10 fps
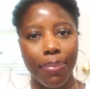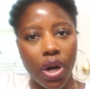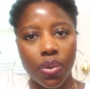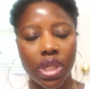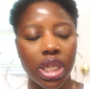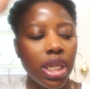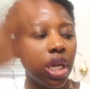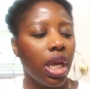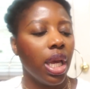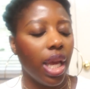pony
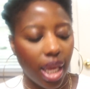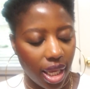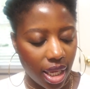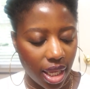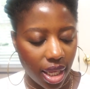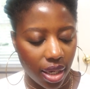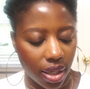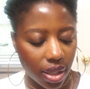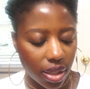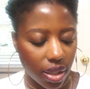
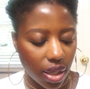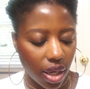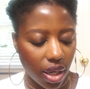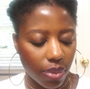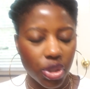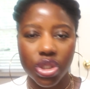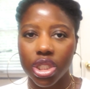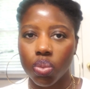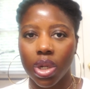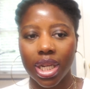and you
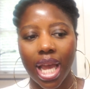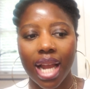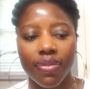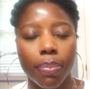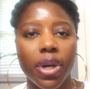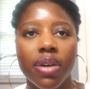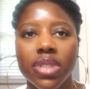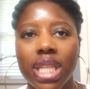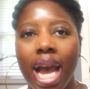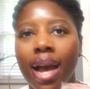just wanted kind of a puff
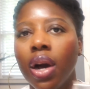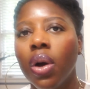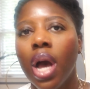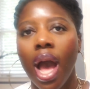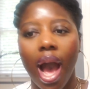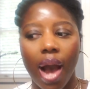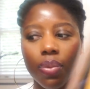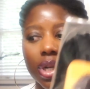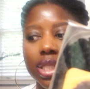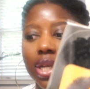style. I
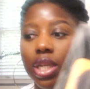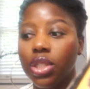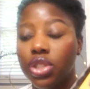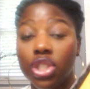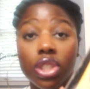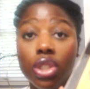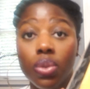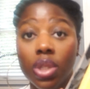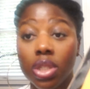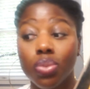was gonna just
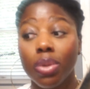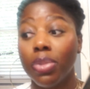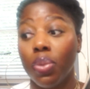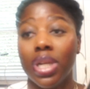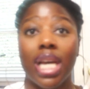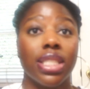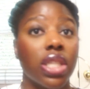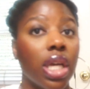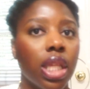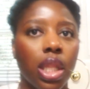do this one, but when I
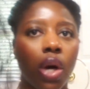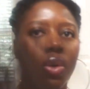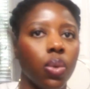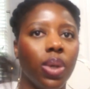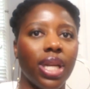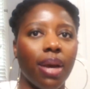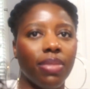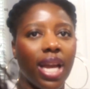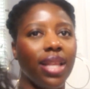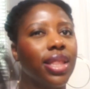saw the longer one, I'm
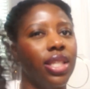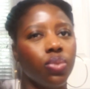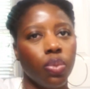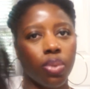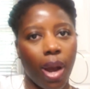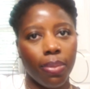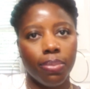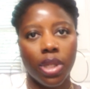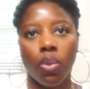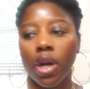like, this will
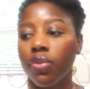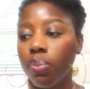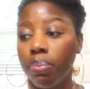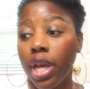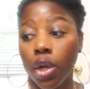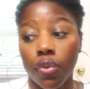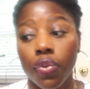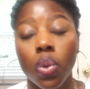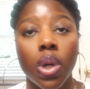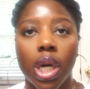probably work better
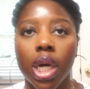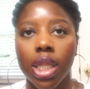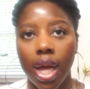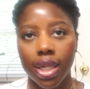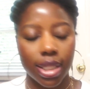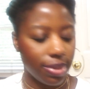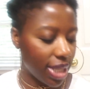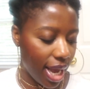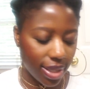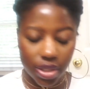for a claw clip
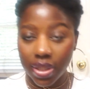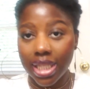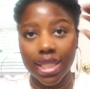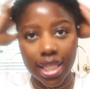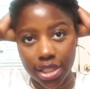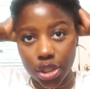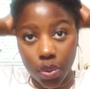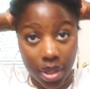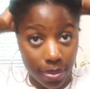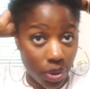style. So let's get
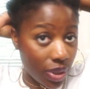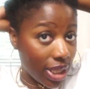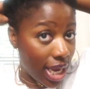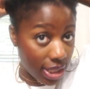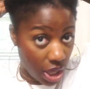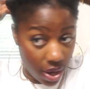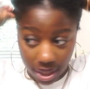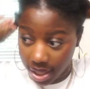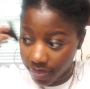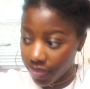into it. I'm doing a lot of
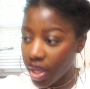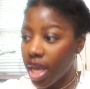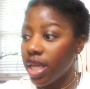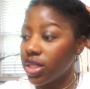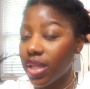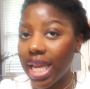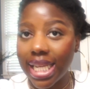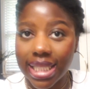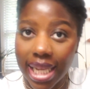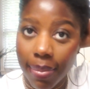talking. So like
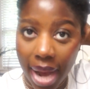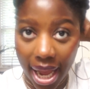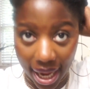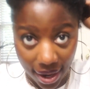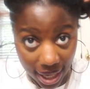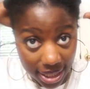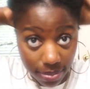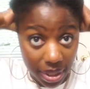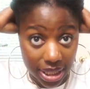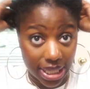I said, my hair has
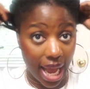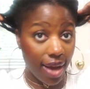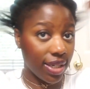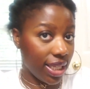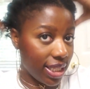been styled in the